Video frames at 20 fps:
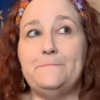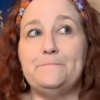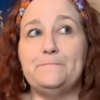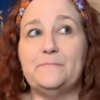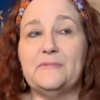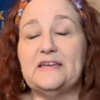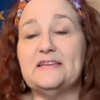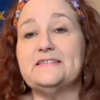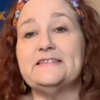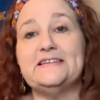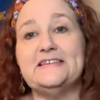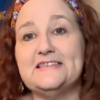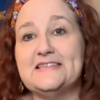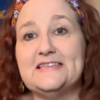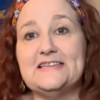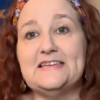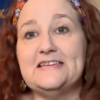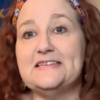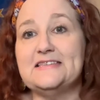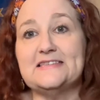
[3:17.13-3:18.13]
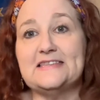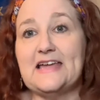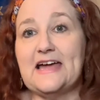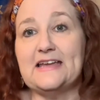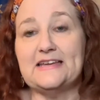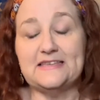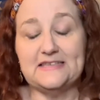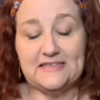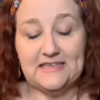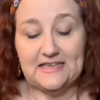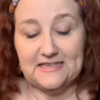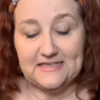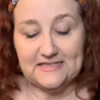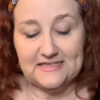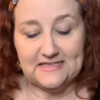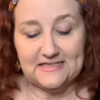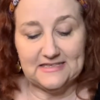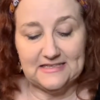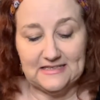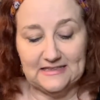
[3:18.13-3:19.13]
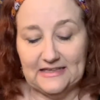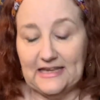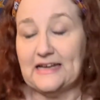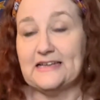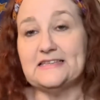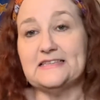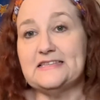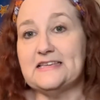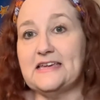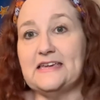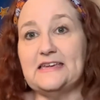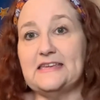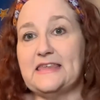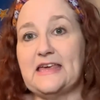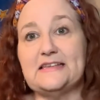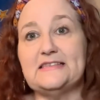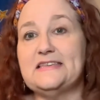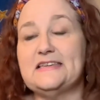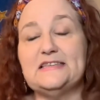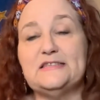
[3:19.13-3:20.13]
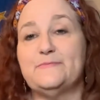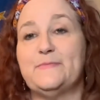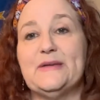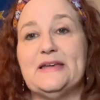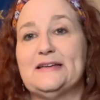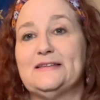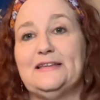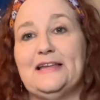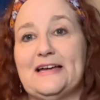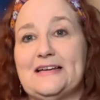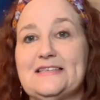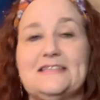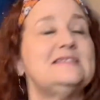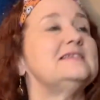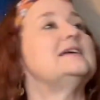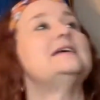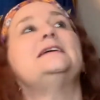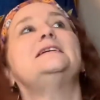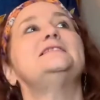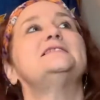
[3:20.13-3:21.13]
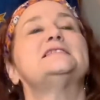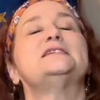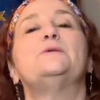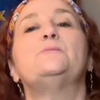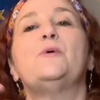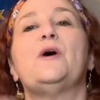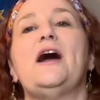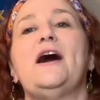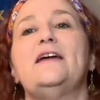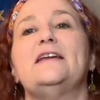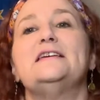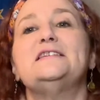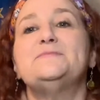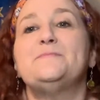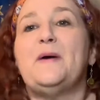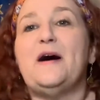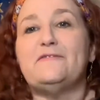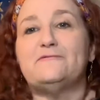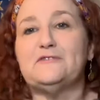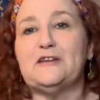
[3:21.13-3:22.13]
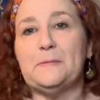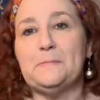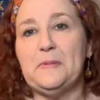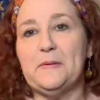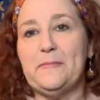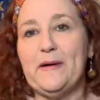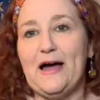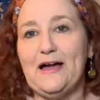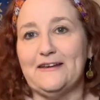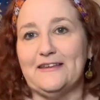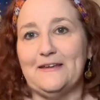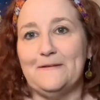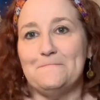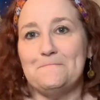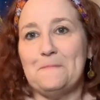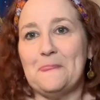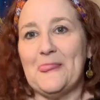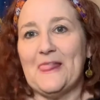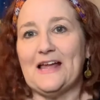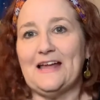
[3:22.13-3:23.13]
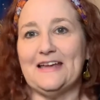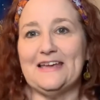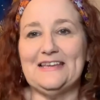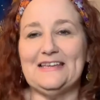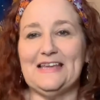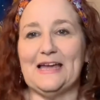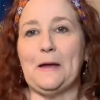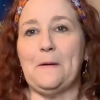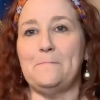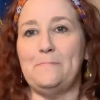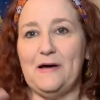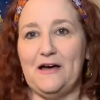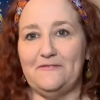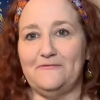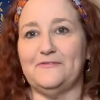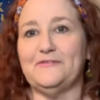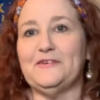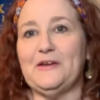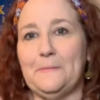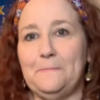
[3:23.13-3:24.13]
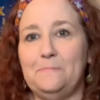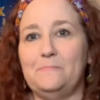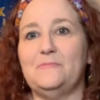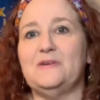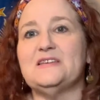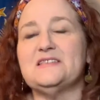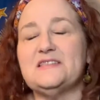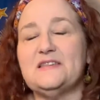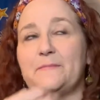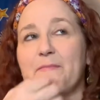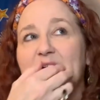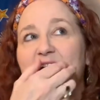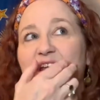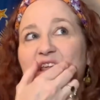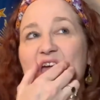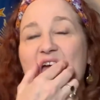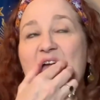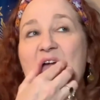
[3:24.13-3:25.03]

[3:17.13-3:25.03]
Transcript: because he sees that as his legacy. That's his big legacy. He's so proud and he's puffed up about it. Like I get like a puffed upness about it.